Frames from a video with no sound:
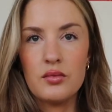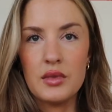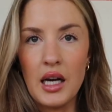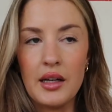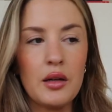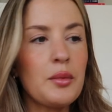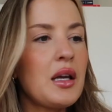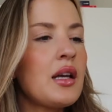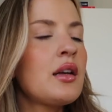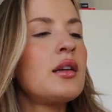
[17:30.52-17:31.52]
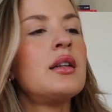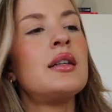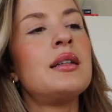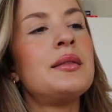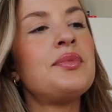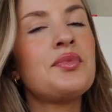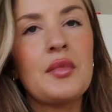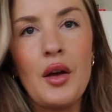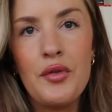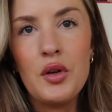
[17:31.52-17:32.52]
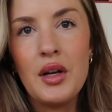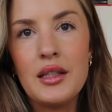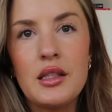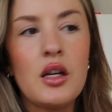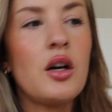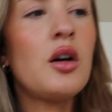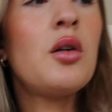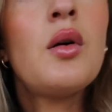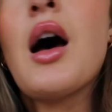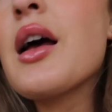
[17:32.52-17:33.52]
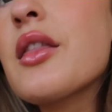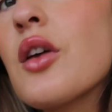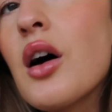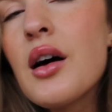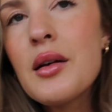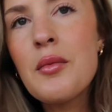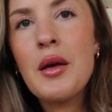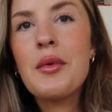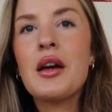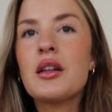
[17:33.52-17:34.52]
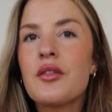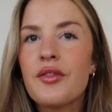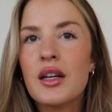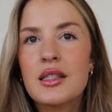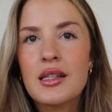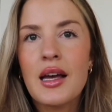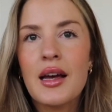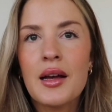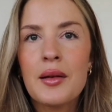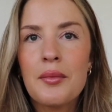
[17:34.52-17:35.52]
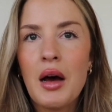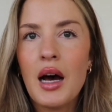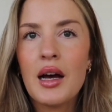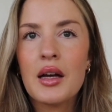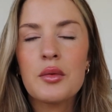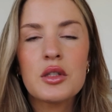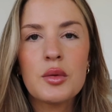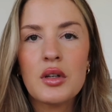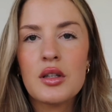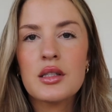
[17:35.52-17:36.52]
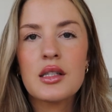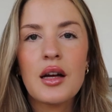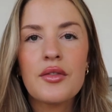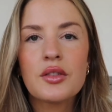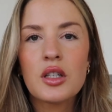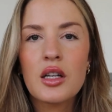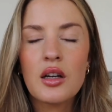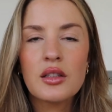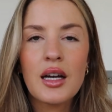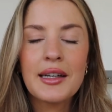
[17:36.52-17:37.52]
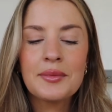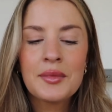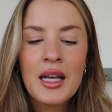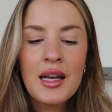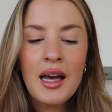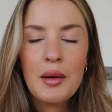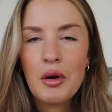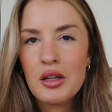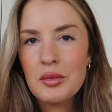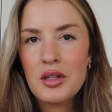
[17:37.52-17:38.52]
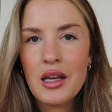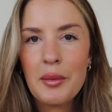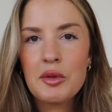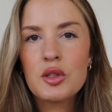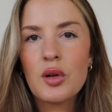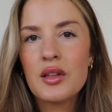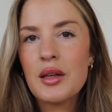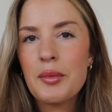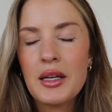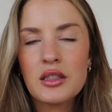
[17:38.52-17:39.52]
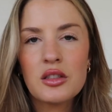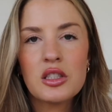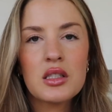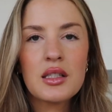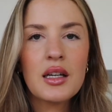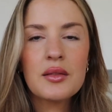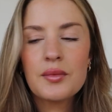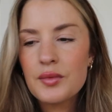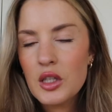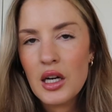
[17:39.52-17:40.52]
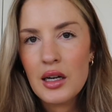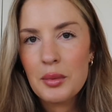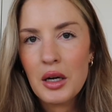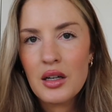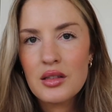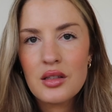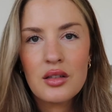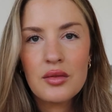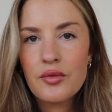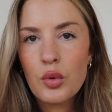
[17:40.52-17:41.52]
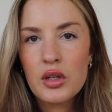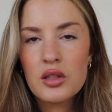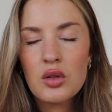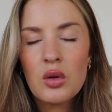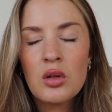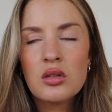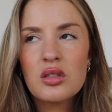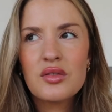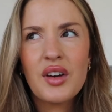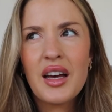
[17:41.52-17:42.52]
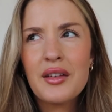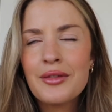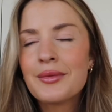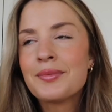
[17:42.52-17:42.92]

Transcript: die on me. A few days ago, I thought maybe I could fix them. I was doing all this stuff, looking online. I brought them to the Apple store and they basically just said, your AirPods are 4 years old, 5.